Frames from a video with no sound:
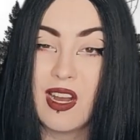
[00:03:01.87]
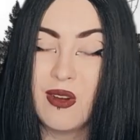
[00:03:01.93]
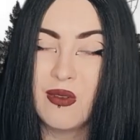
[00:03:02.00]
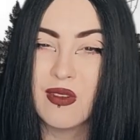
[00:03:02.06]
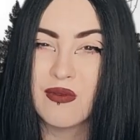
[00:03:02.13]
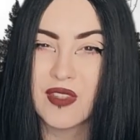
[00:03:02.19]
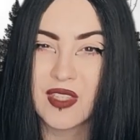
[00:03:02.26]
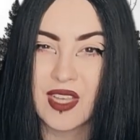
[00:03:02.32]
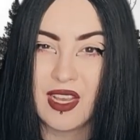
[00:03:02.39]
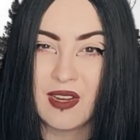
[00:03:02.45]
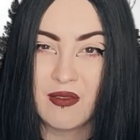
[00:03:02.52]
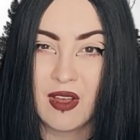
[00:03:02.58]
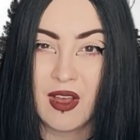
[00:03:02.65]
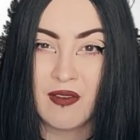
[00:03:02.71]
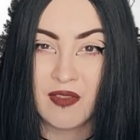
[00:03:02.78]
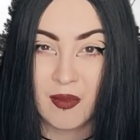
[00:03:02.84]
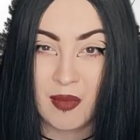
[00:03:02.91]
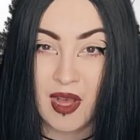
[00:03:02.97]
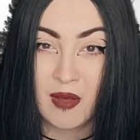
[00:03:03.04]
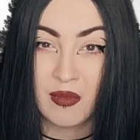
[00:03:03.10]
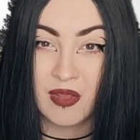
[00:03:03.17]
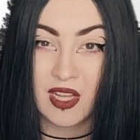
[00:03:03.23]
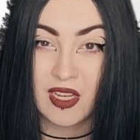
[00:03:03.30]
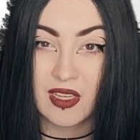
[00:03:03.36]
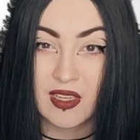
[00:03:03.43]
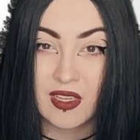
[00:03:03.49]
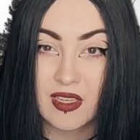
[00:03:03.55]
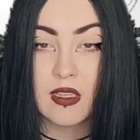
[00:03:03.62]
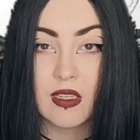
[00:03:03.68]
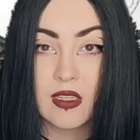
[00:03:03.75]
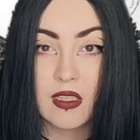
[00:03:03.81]
out of sight of the public.
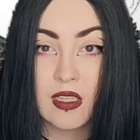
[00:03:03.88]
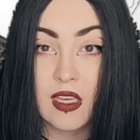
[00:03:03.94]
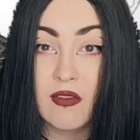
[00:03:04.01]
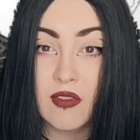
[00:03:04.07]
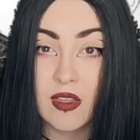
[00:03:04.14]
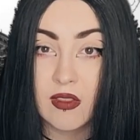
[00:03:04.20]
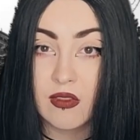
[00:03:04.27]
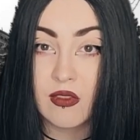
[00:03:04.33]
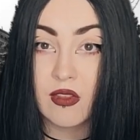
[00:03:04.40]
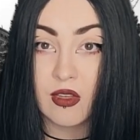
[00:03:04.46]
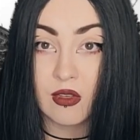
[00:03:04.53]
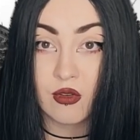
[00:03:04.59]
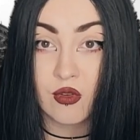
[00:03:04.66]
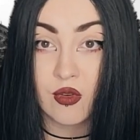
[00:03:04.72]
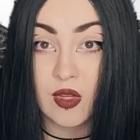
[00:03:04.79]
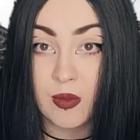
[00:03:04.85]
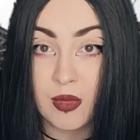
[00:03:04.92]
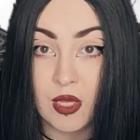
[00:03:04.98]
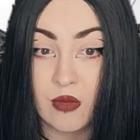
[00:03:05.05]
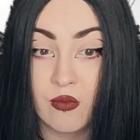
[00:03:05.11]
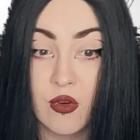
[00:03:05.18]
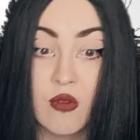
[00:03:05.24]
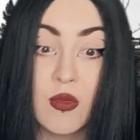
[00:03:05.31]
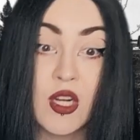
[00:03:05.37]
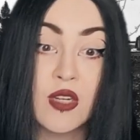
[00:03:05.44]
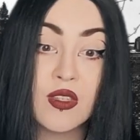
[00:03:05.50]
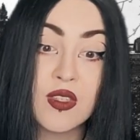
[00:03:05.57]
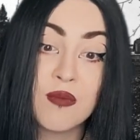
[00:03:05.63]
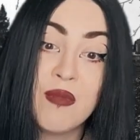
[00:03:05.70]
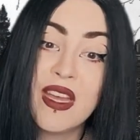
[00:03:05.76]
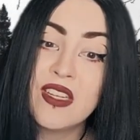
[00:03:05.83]
Given the creepy
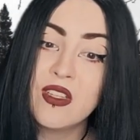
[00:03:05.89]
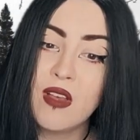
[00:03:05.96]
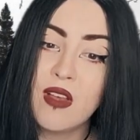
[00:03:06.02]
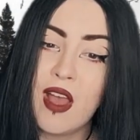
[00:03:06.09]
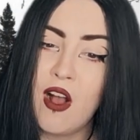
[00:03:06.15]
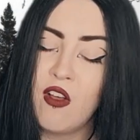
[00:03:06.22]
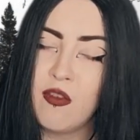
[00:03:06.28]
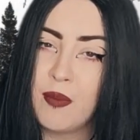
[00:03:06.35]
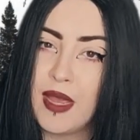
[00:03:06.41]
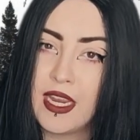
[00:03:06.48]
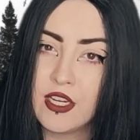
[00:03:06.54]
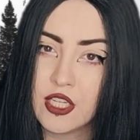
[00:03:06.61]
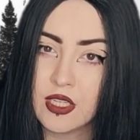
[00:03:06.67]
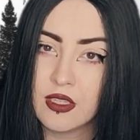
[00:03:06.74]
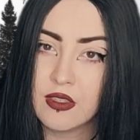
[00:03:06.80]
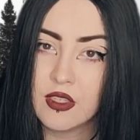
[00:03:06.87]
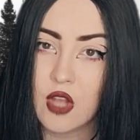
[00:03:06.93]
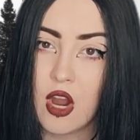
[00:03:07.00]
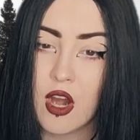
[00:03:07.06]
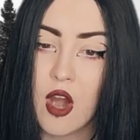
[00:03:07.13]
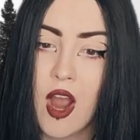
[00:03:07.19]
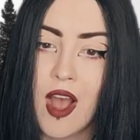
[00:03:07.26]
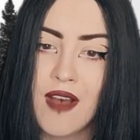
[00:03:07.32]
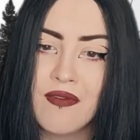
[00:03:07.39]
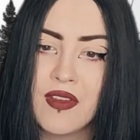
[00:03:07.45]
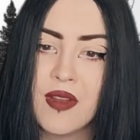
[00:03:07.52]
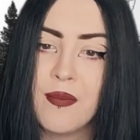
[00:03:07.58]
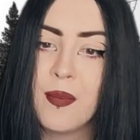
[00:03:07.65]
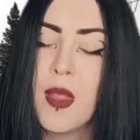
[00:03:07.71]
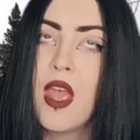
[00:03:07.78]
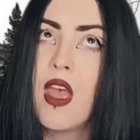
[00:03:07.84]
rumors, mental health patients are
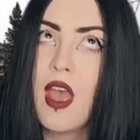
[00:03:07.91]
often